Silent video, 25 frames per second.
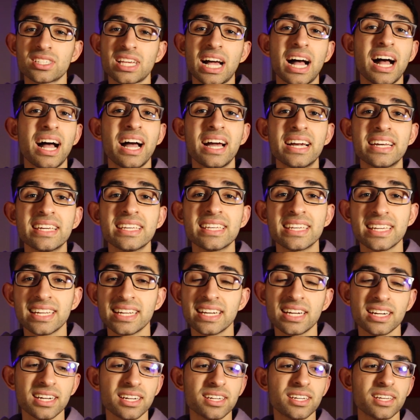high
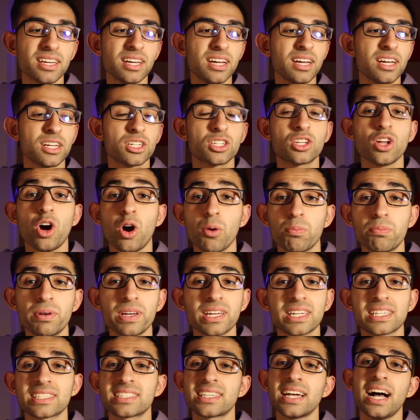yield
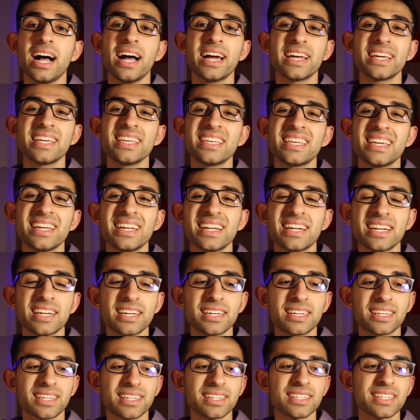topics, high
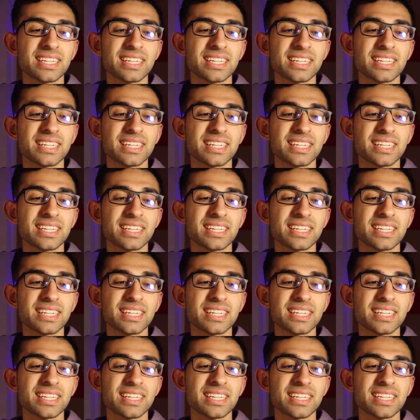yield